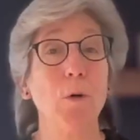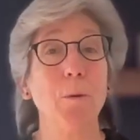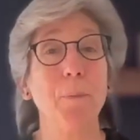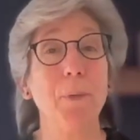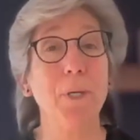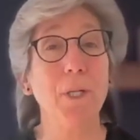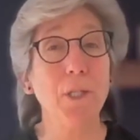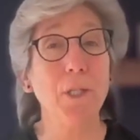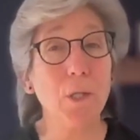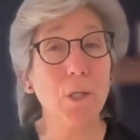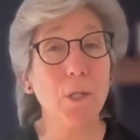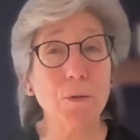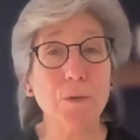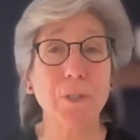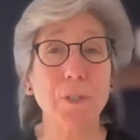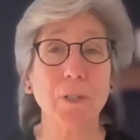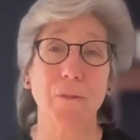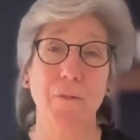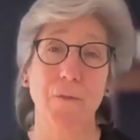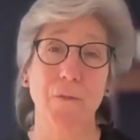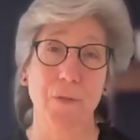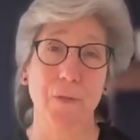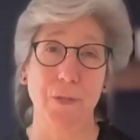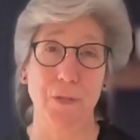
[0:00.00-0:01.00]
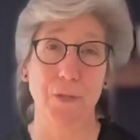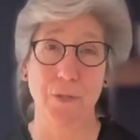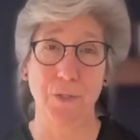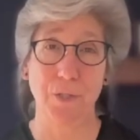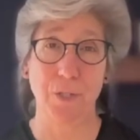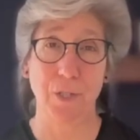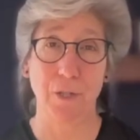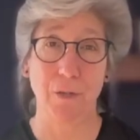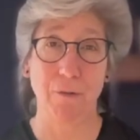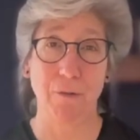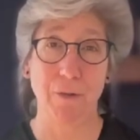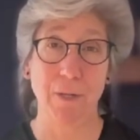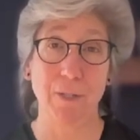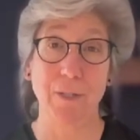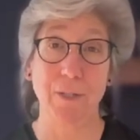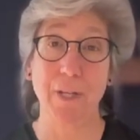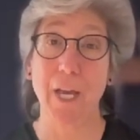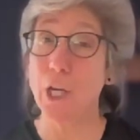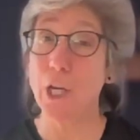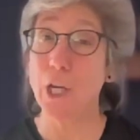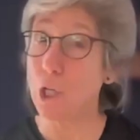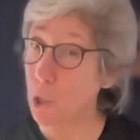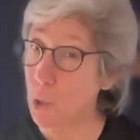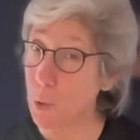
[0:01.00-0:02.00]
be using for this series
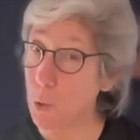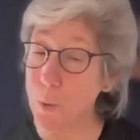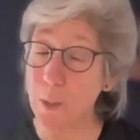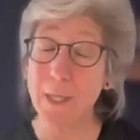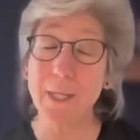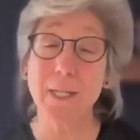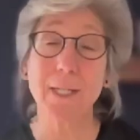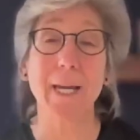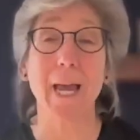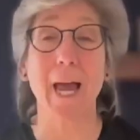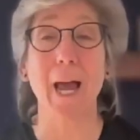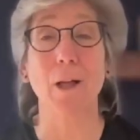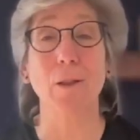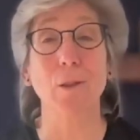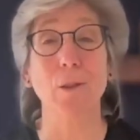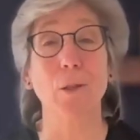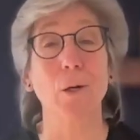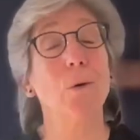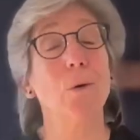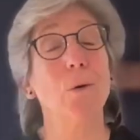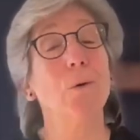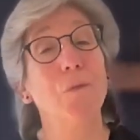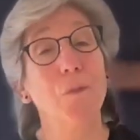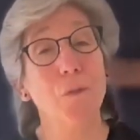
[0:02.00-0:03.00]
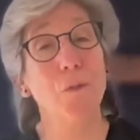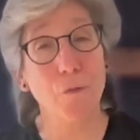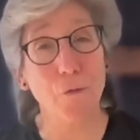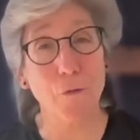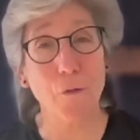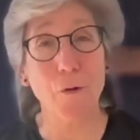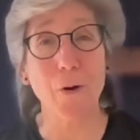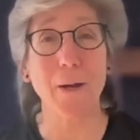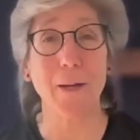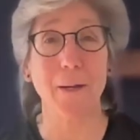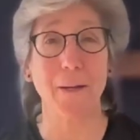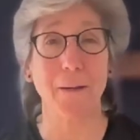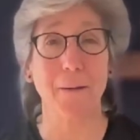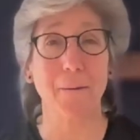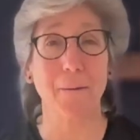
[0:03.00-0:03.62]
that you can download for free.